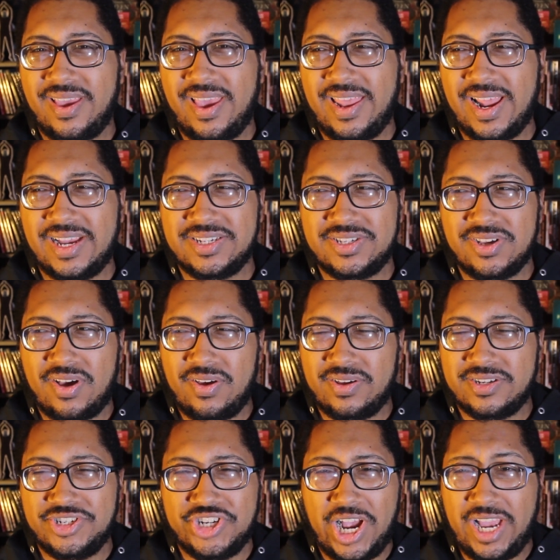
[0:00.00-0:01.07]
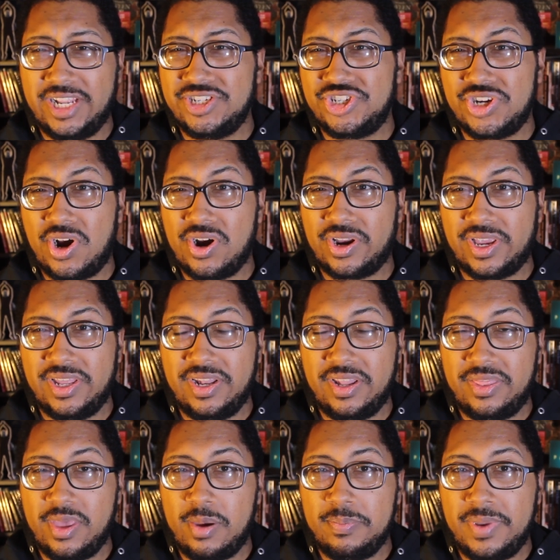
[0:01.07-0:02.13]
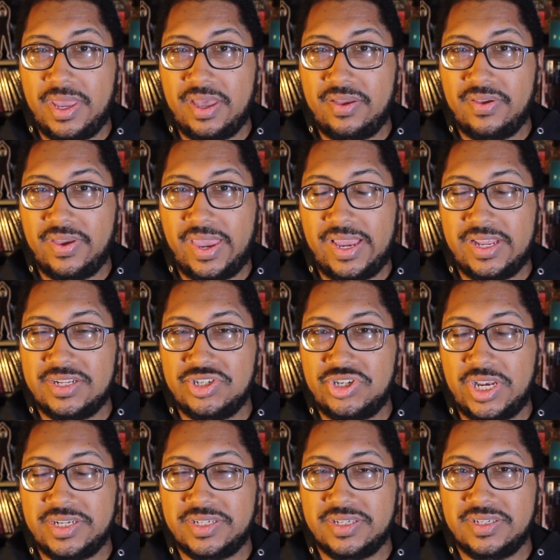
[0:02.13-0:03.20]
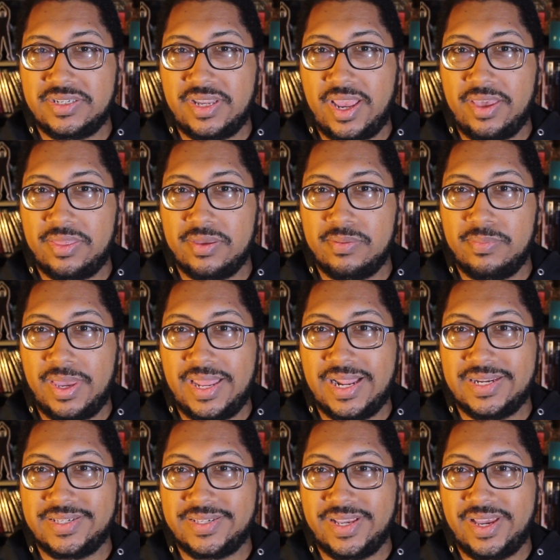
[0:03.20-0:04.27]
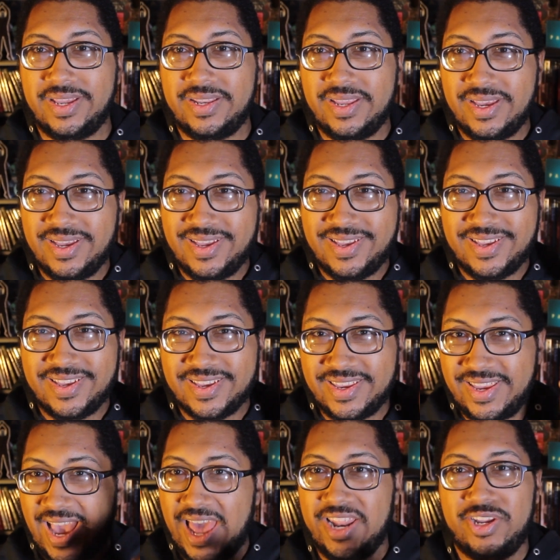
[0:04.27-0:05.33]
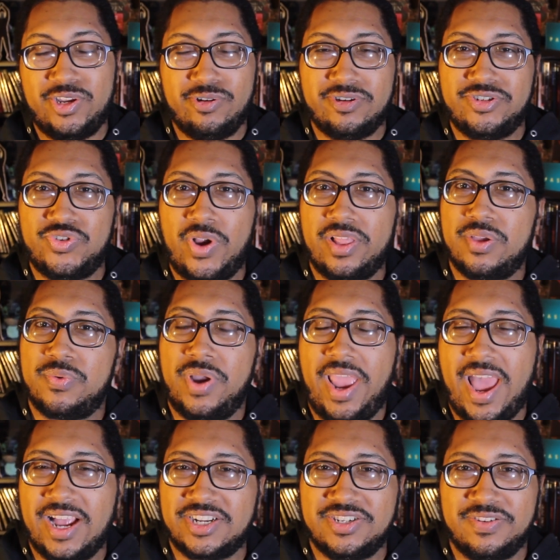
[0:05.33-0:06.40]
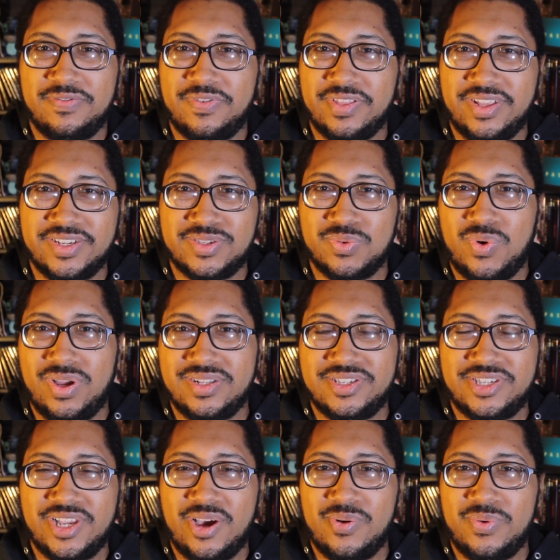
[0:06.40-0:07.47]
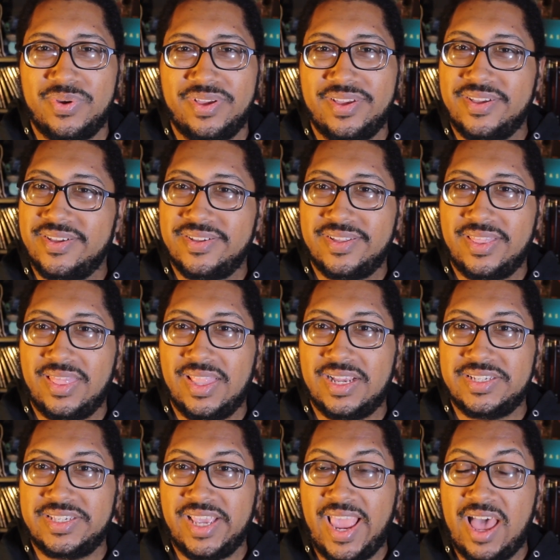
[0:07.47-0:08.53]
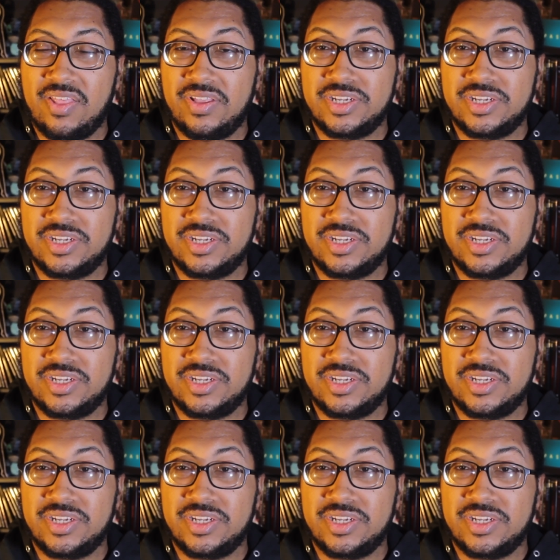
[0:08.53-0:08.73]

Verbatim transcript: And I saw a giant shark in the thumbnail and Jason Statham, and I said, gotta do a trailer reaction for this one. So let's see how